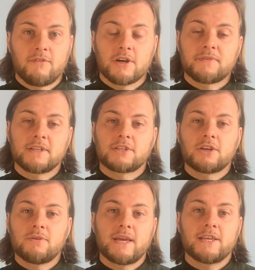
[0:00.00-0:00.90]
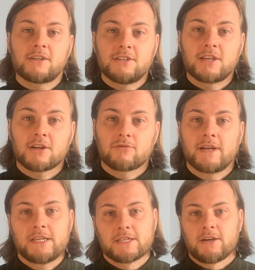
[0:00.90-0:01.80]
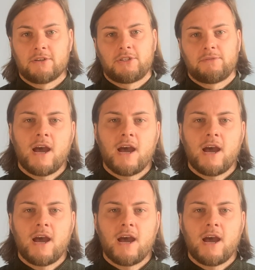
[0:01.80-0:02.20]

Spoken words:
First thing to do is conduct research.